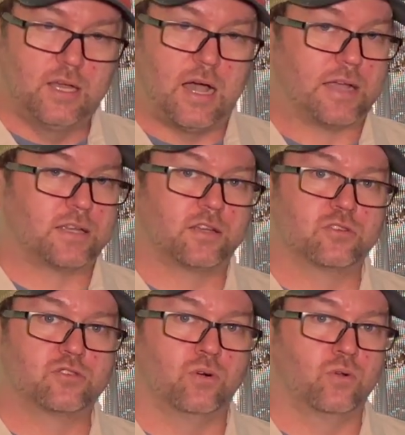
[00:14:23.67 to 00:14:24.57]
I can
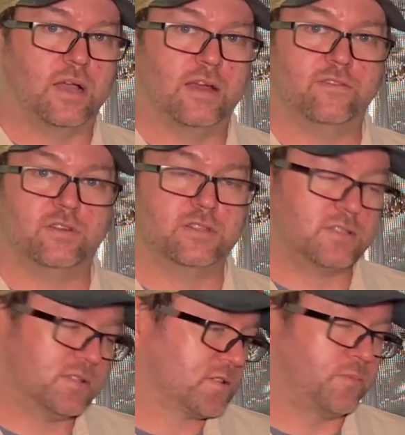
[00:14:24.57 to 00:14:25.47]
control
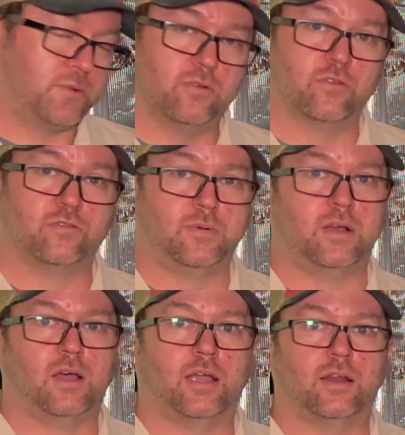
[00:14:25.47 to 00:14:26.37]
this is a computer for my
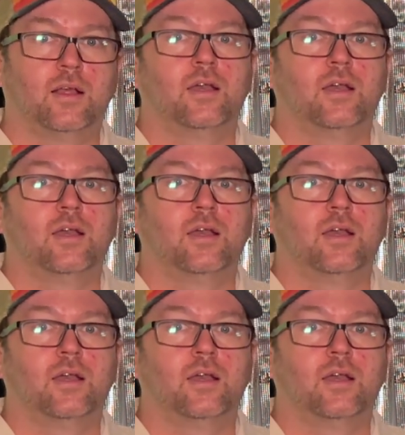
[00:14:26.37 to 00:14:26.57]
light,